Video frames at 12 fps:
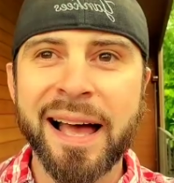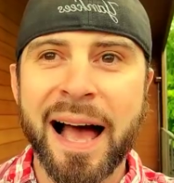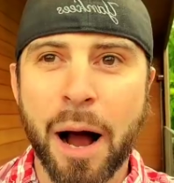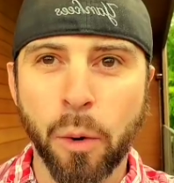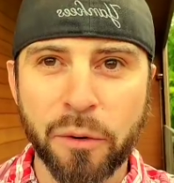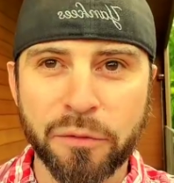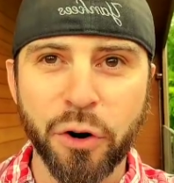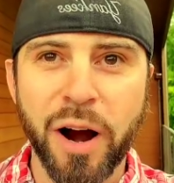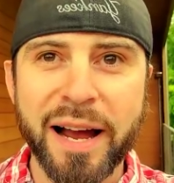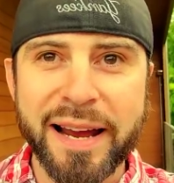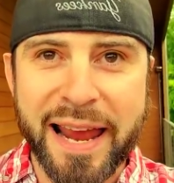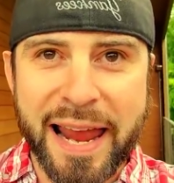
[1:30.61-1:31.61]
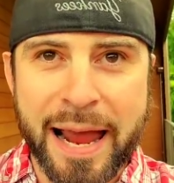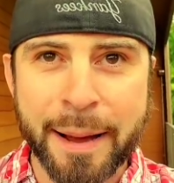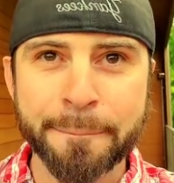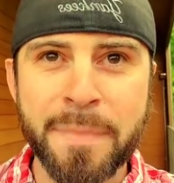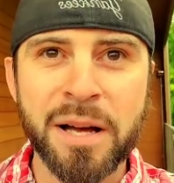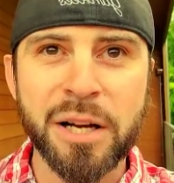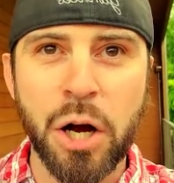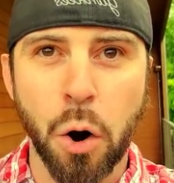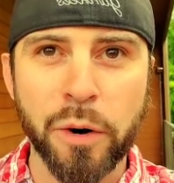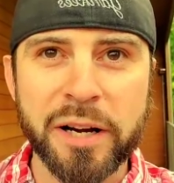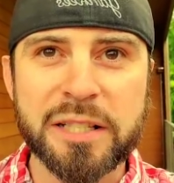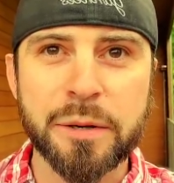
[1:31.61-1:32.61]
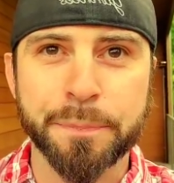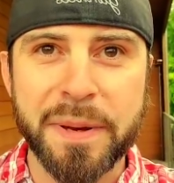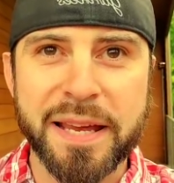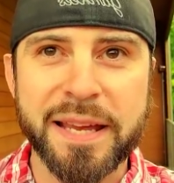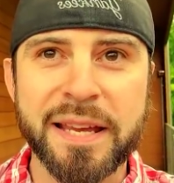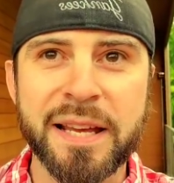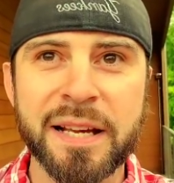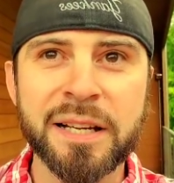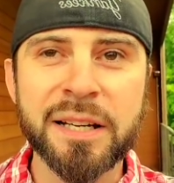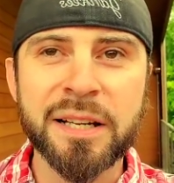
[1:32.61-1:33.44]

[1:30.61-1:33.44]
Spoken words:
However, I am going to be